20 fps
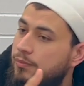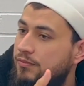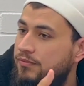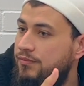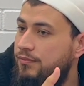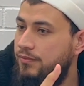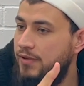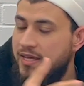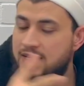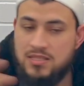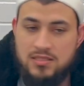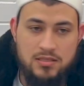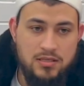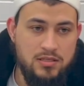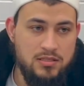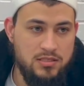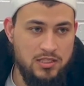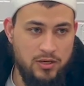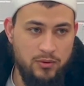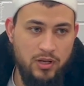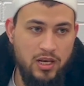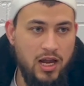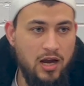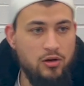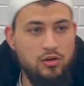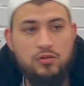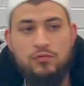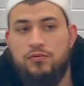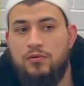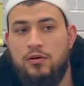faces, they will
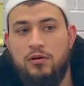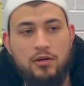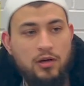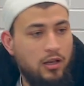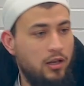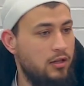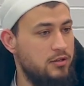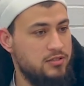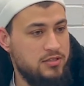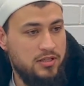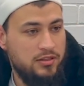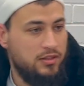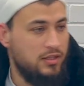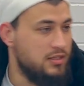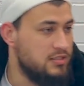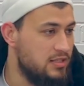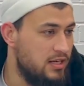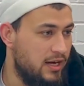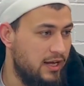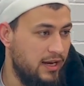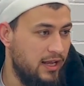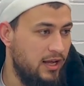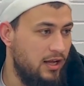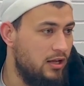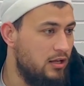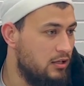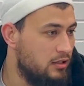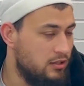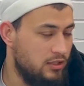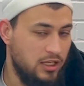have different colors and things like that.
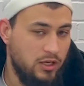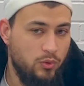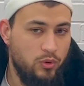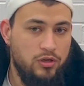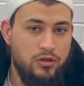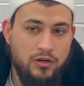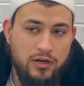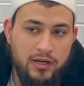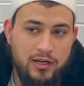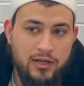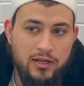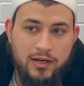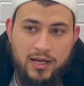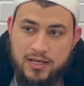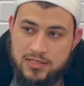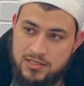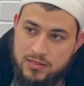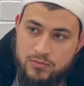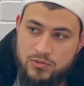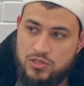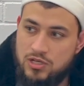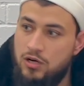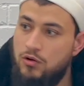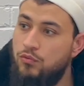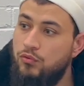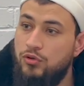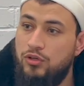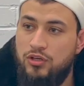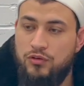They will recognize themselves with